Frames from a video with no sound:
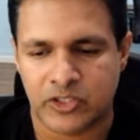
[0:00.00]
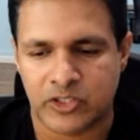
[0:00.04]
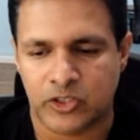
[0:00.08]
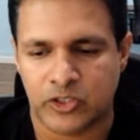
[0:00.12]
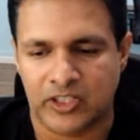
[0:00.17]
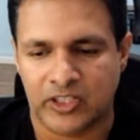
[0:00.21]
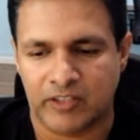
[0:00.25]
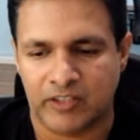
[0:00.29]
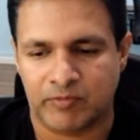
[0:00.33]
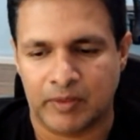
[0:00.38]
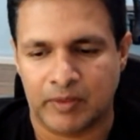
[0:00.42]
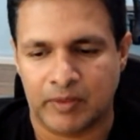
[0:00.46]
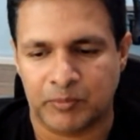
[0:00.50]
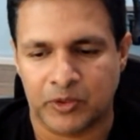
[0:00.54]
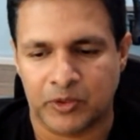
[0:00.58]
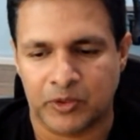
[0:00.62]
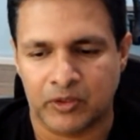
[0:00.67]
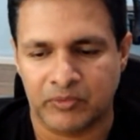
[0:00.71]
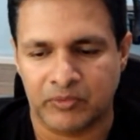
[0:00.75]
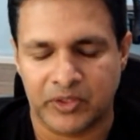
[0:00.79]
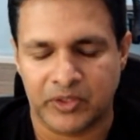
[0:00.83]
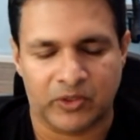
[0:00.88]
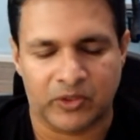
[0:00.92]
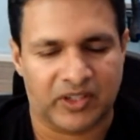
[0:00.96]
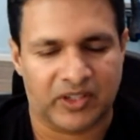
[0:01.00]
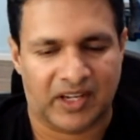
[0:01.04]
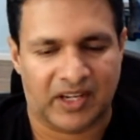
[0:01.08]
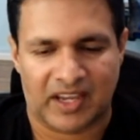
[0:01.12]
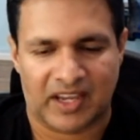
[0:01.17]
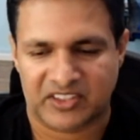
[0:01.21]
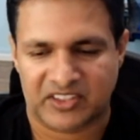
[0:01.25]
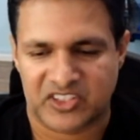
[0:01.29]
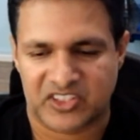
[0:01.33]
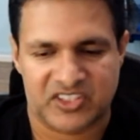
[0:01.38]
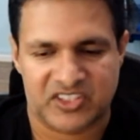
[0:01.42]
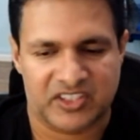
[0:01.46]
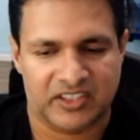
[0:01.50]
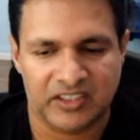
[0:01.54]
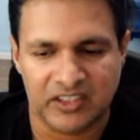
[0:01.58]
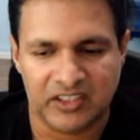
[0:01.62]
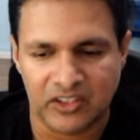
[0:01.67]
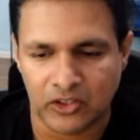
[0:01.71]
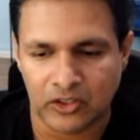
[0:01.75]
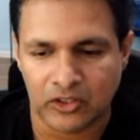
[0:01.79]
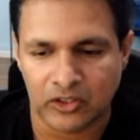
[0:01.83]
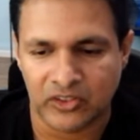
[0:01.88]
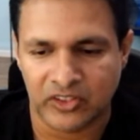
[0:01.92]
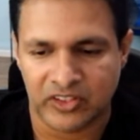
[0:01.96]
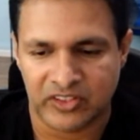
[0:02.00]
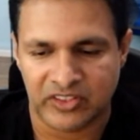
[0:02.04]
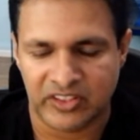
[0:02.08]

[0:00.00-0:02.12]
to give people, you know, kind of access to yield,